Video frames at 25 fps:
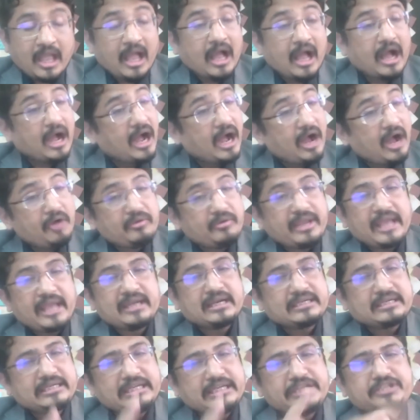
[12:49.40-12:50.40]
how can
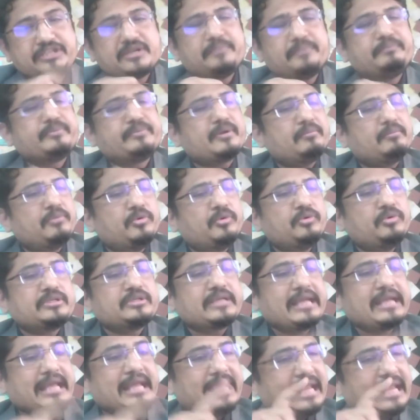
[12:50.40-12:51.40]
a teacher promote
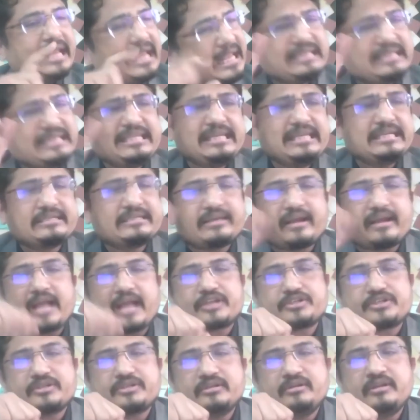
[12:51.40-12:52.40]
healthy
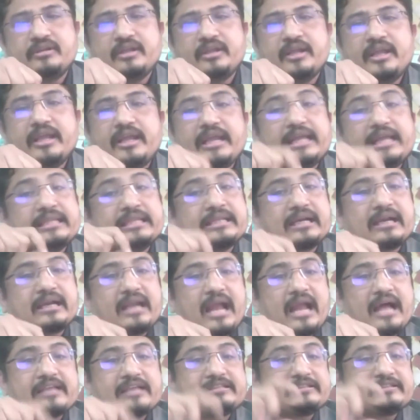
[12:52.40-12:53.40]
interaction in the
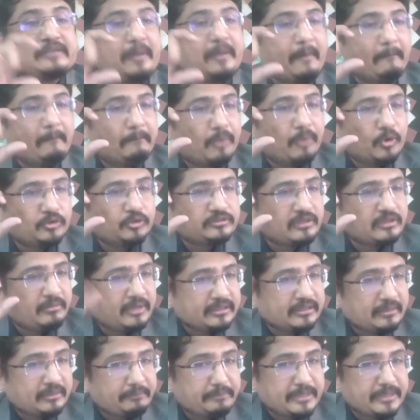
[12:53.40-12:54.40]
class, both
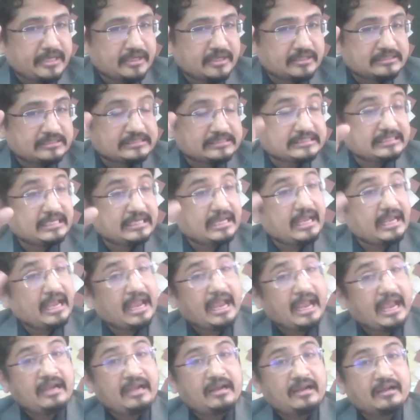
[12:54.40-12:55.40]
among the peers
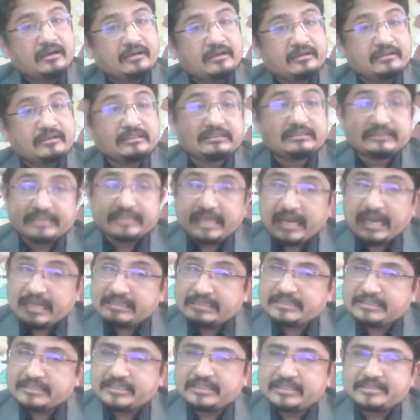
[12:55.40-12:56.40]
and learners and
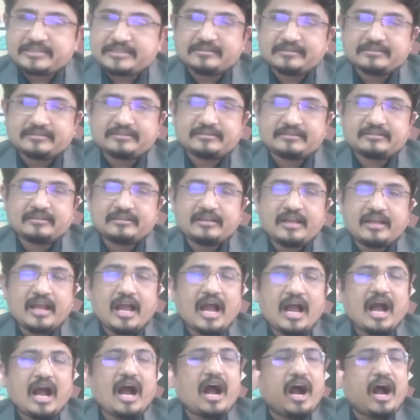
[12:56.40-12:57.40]
the teachers?
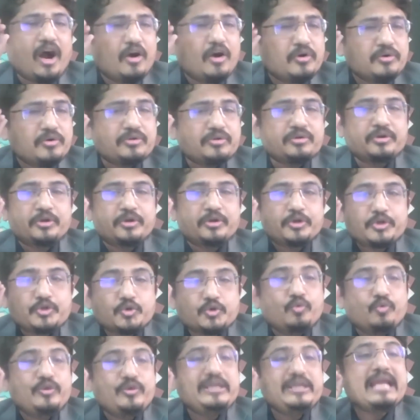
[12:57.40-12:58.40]
How do
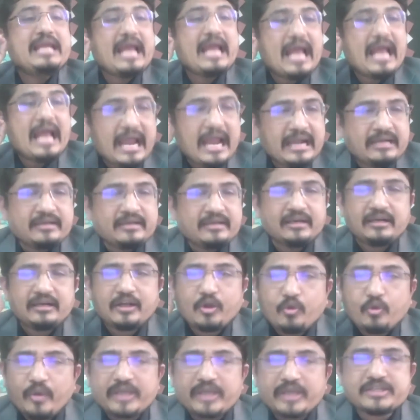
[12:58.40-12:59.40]
we
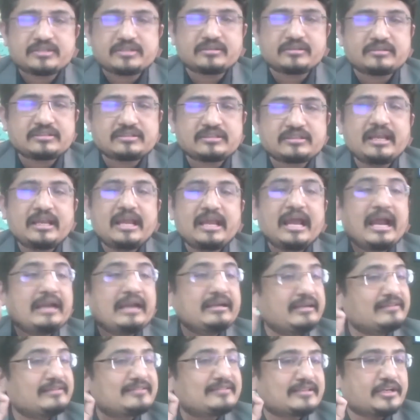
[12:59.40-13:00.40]
handle questions
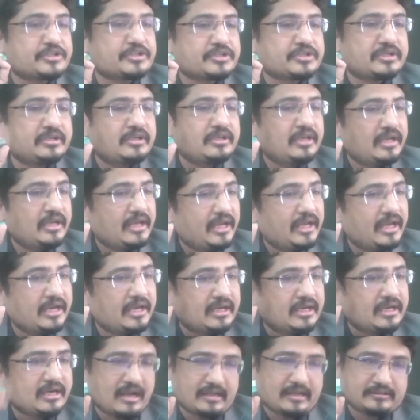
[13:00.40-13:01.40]
and discussion
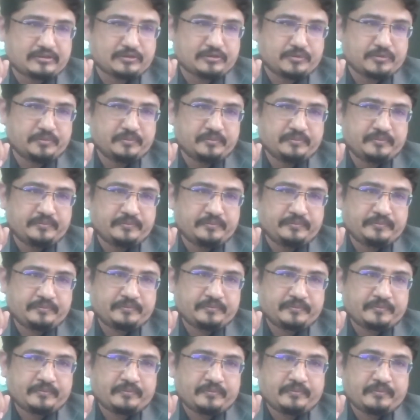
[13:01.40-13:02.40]
in classroom?
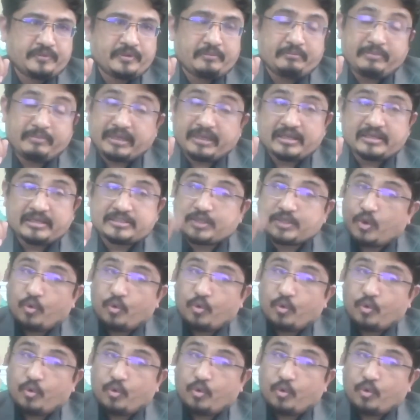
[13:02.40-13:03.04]
Because